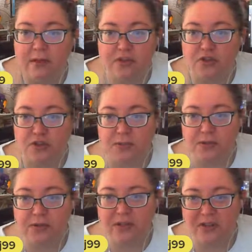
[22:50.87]
it's just
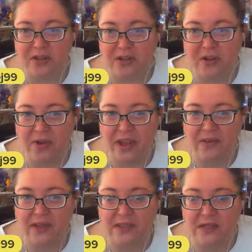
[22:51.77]
music, and you're like, okay,
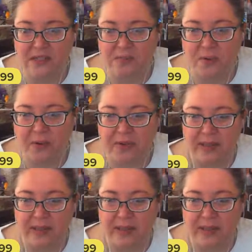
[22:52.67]
that's nice, but what the